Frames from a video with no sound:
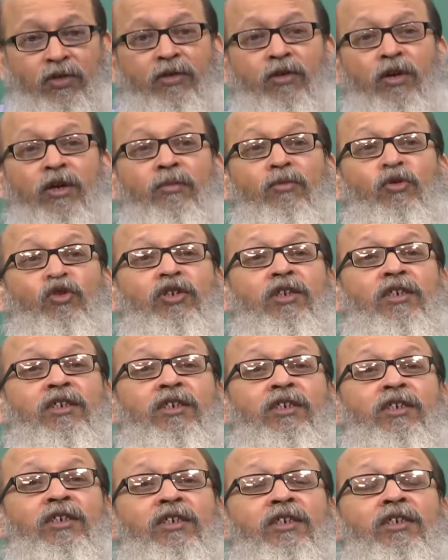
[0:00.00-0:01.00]
The
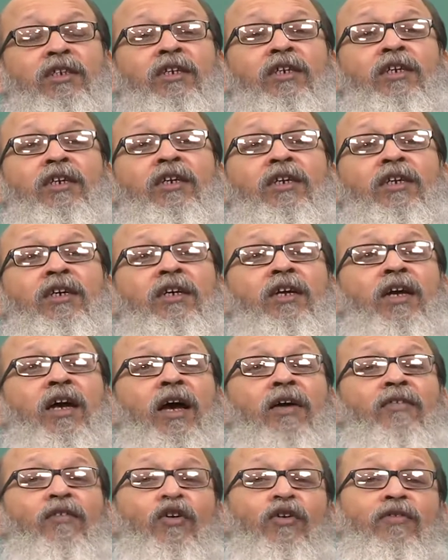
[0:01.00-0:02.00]
emotions
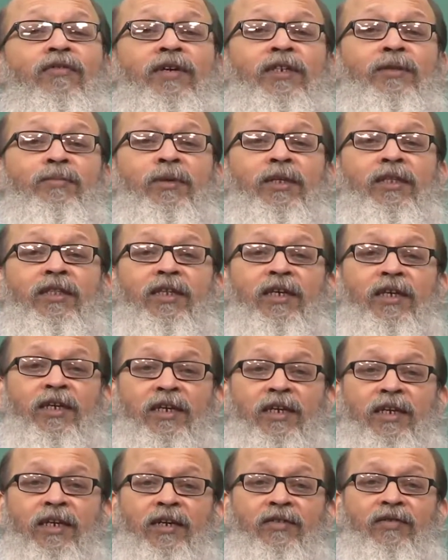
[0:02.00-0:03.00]
have always been there
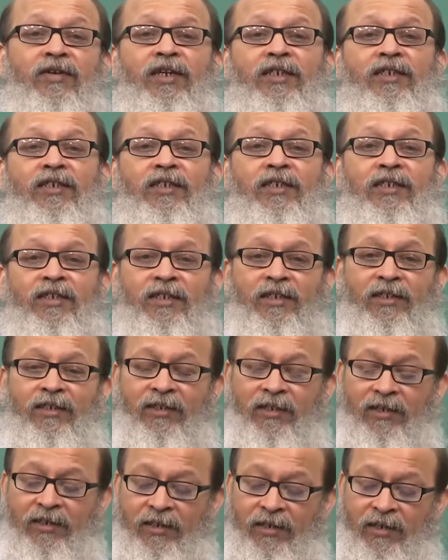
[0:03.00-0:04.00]
in our
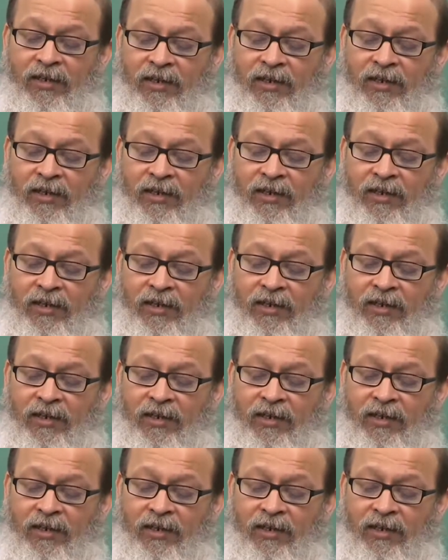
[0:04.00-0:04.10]
existence,